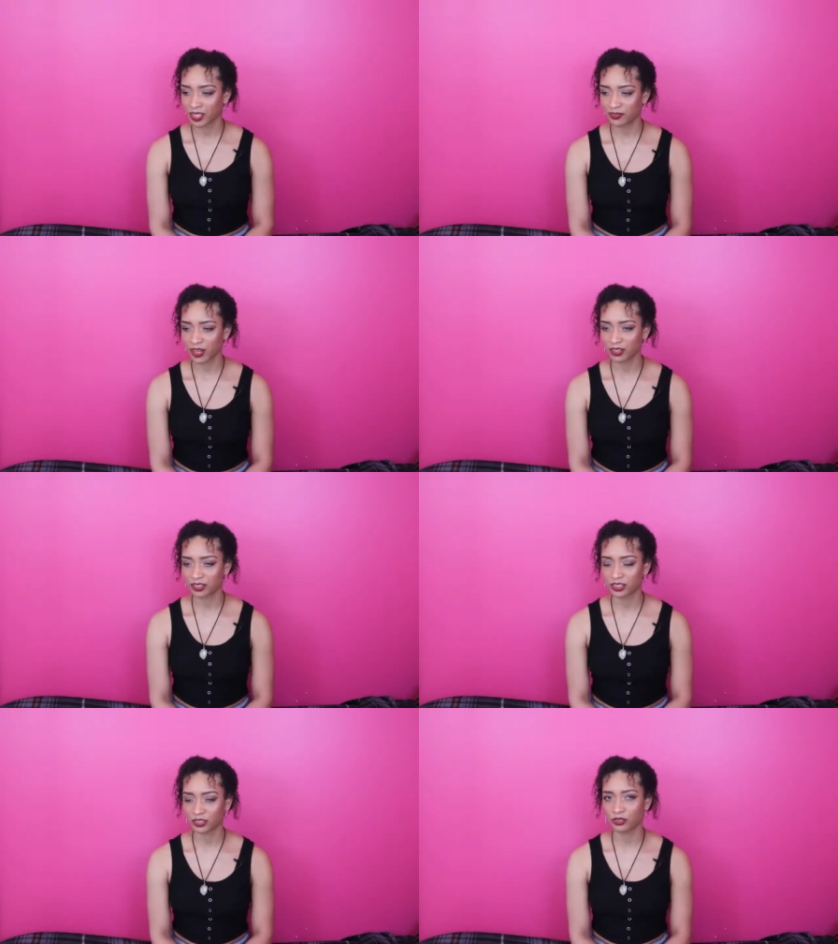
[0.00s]

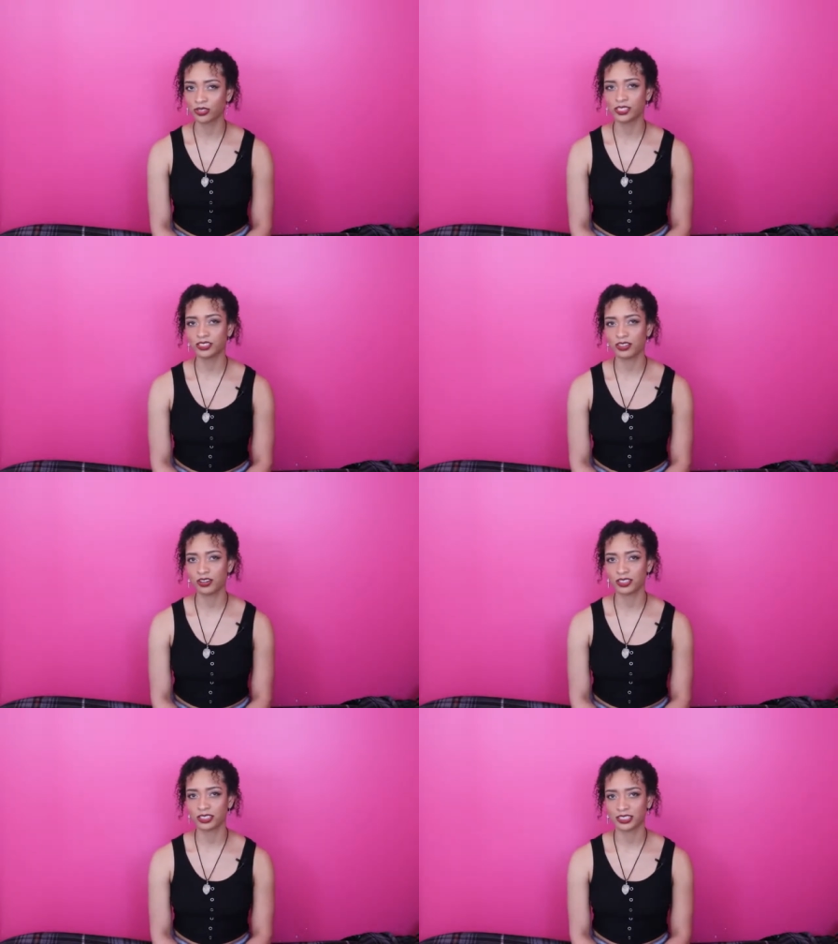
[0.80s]
follows the Golden
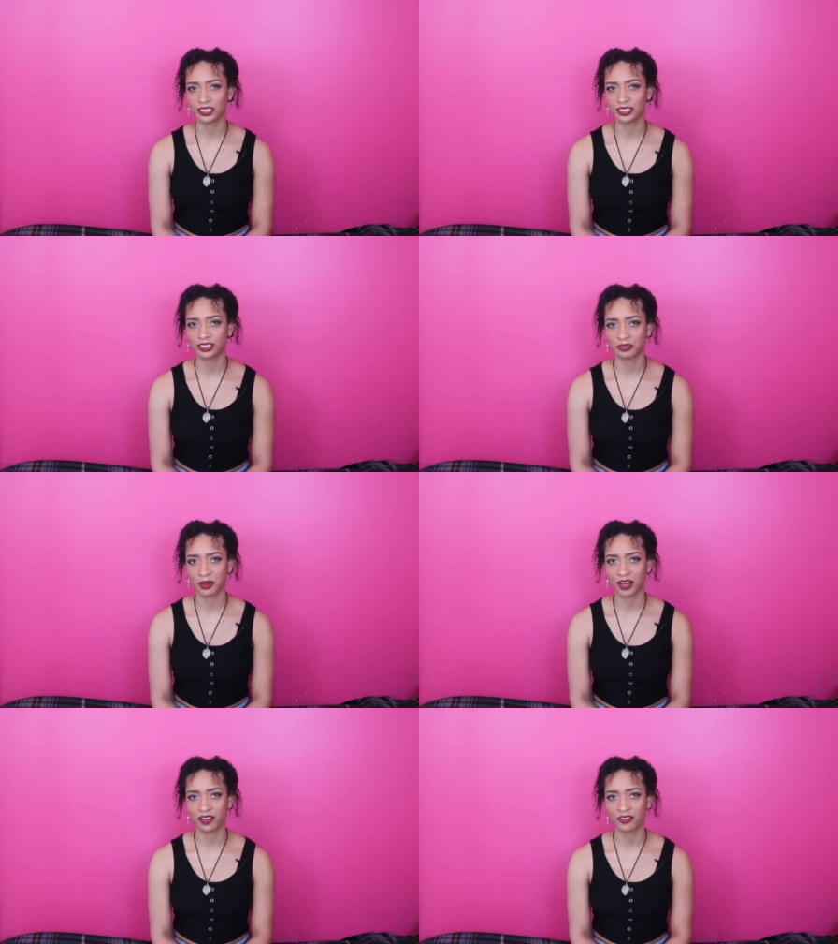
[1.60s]
Dawn system
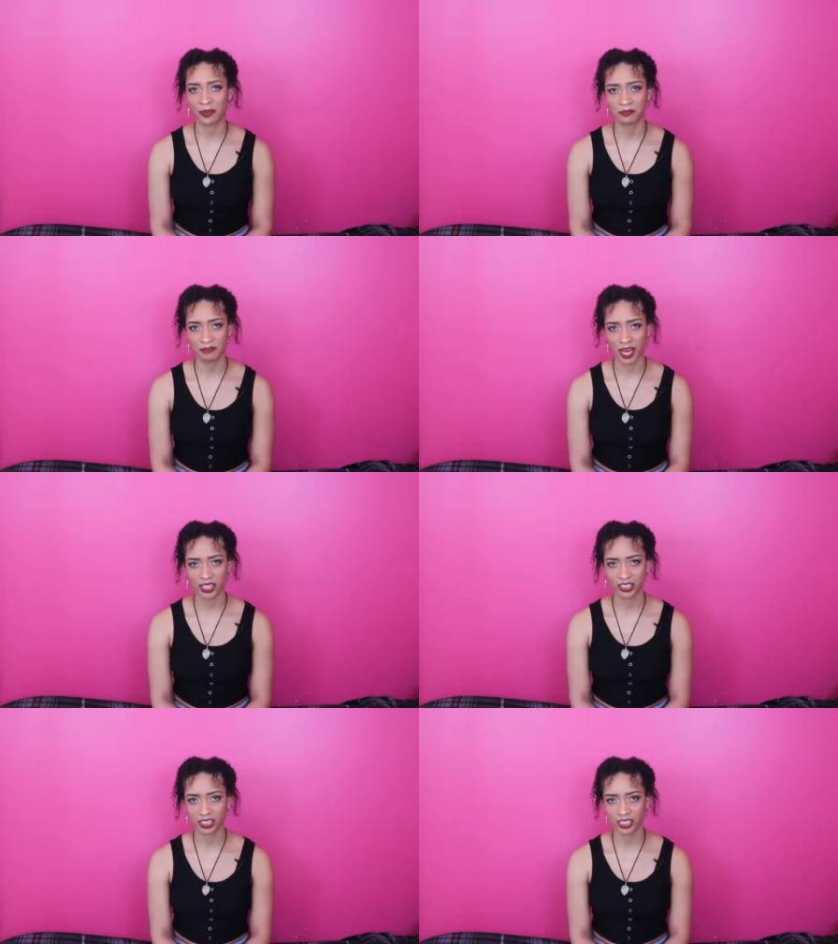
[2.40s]
of
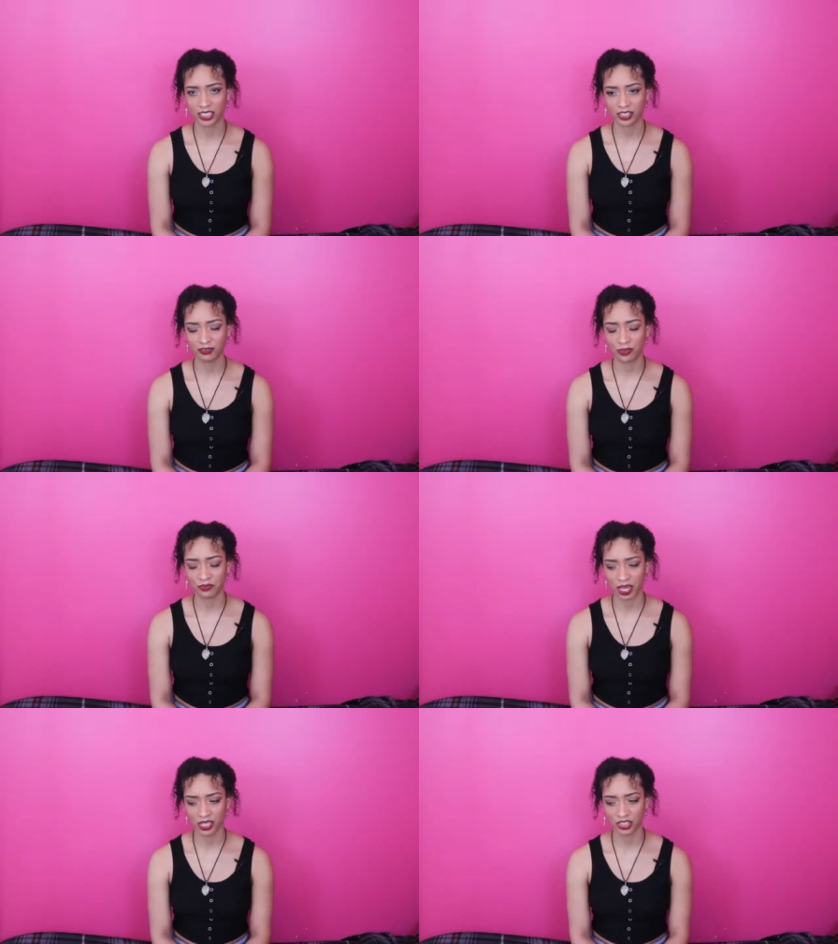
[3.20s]
magic
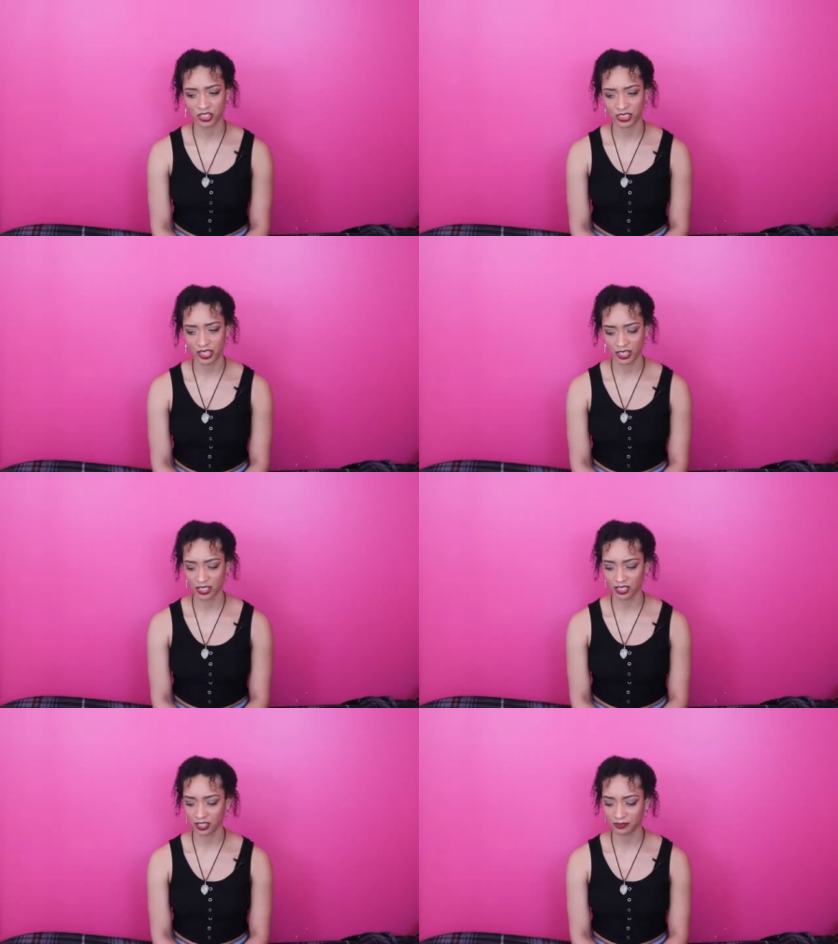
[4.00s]
from my
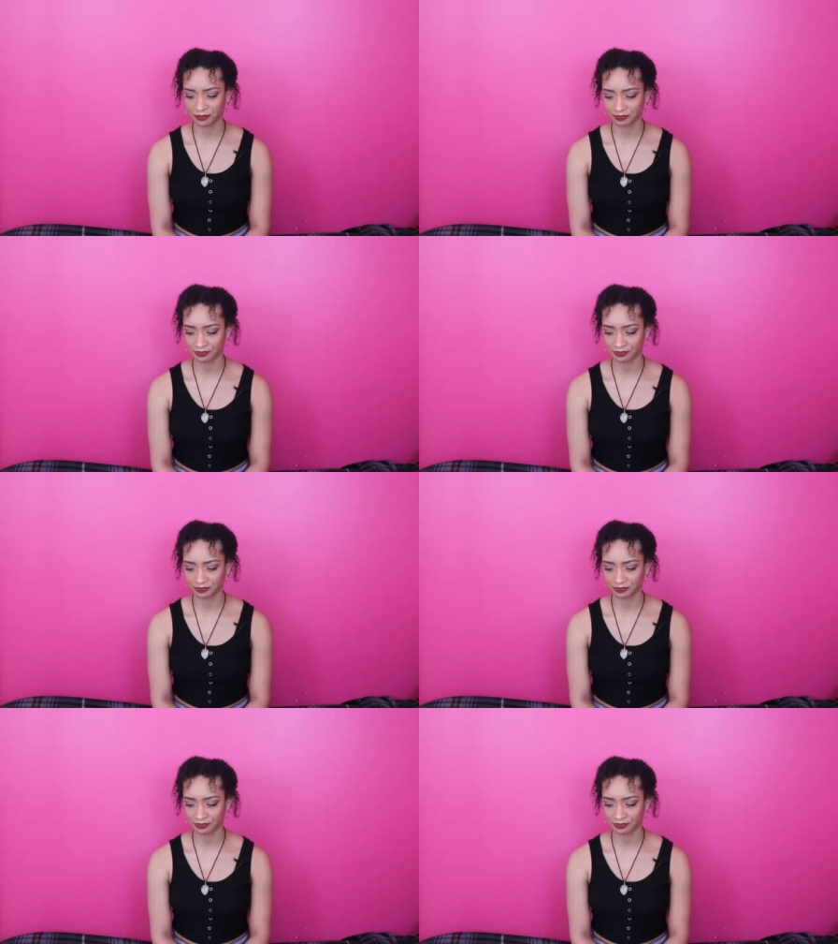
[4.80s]
understanding.